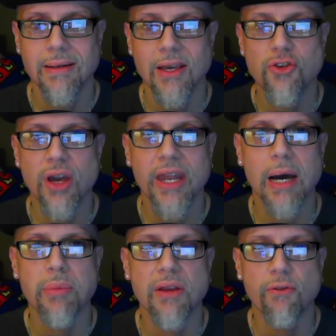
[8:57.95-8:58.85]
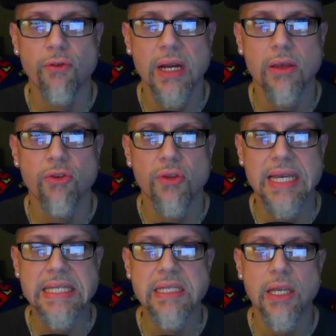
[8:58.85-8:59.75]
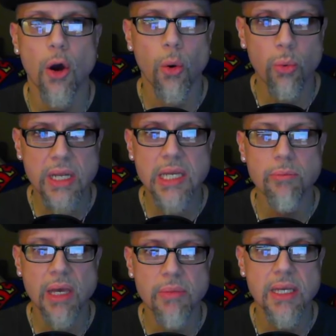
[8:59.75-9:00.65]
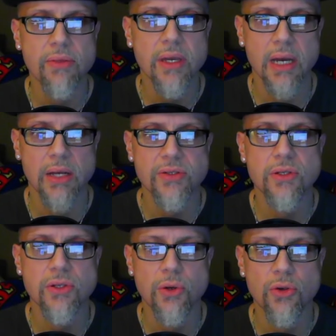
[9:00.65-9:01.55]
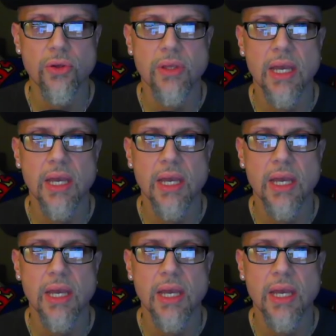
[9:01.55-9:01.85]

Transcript: shall not be infringed, is the only amendment in the Constitution